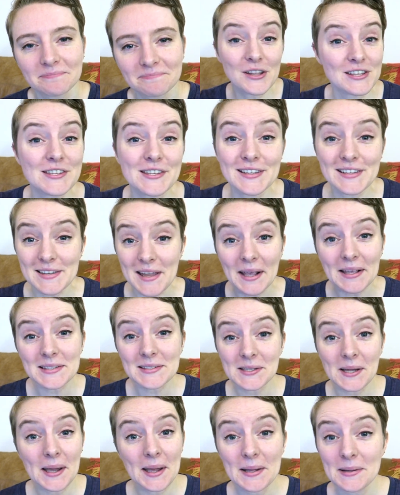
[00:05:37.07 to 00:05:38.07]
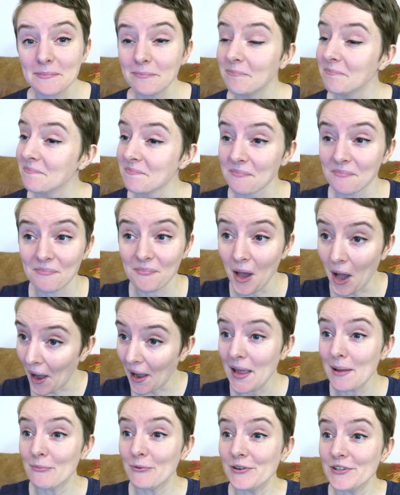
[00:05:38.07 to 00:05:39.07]
Until next time,
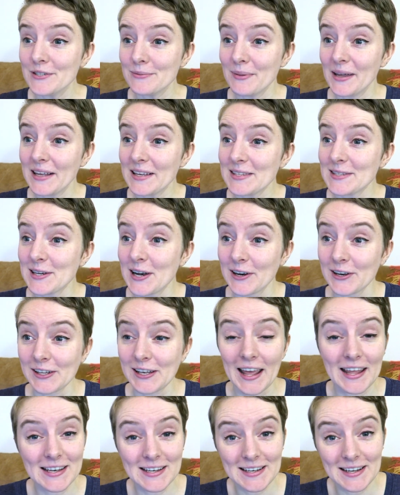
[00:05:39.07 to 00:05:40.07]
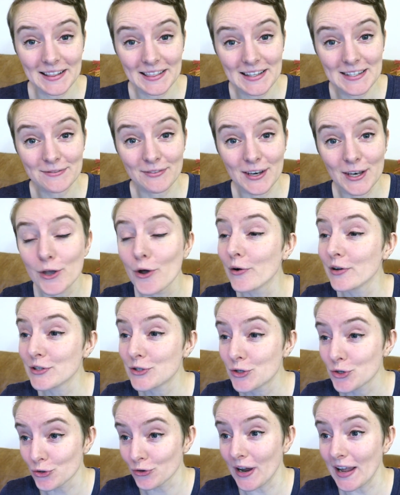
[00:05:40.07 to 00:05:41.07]
I am going to make a start on editing this video
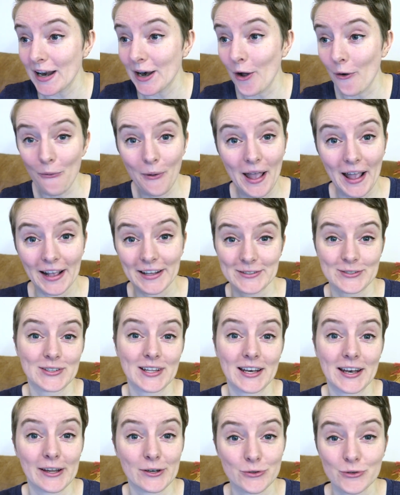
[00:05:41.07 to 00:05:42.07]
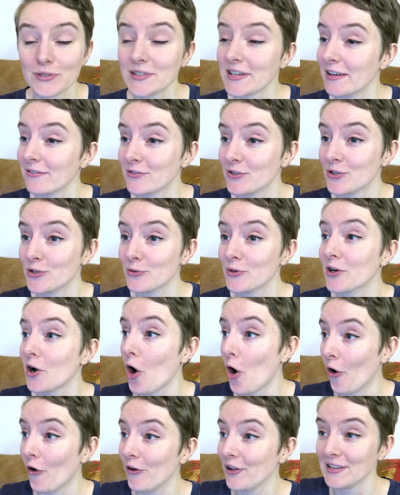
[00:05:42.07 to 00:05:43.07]
straight away so that I don't have to do
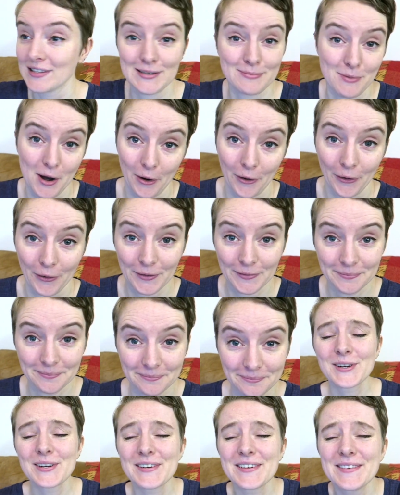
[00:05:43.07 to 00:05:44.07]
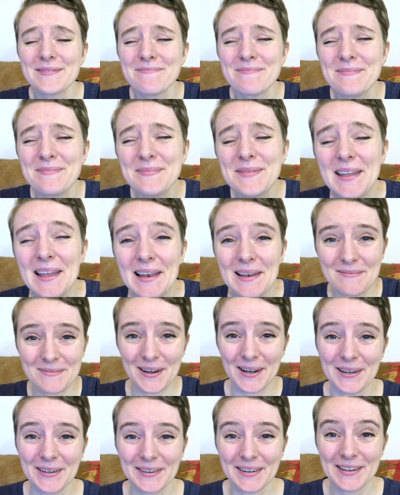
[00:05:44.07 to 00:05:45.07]
it all tomorrow. Míle
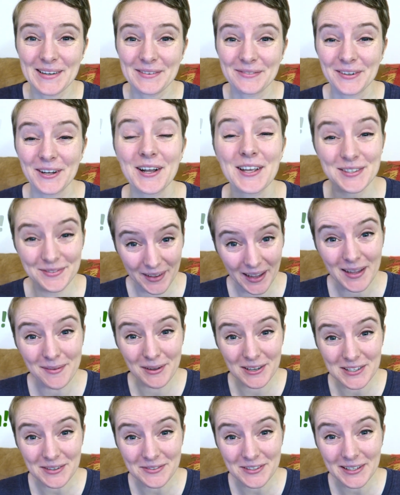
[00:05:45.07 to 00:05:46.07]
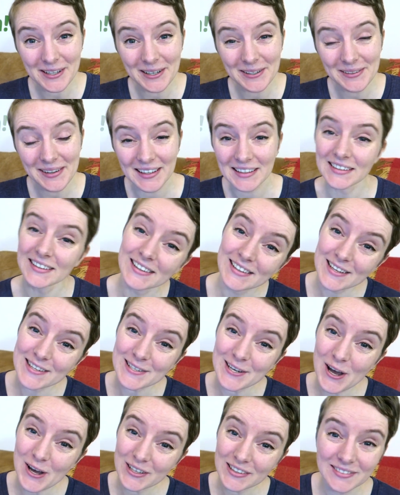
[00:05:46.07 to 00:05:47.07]
maithreibh agus beici mé sibh go luath.
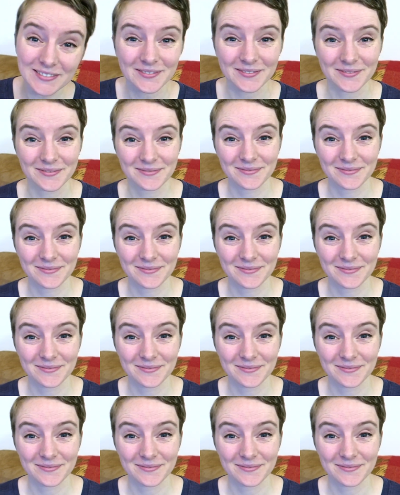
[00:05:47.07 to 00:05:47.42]
Slán!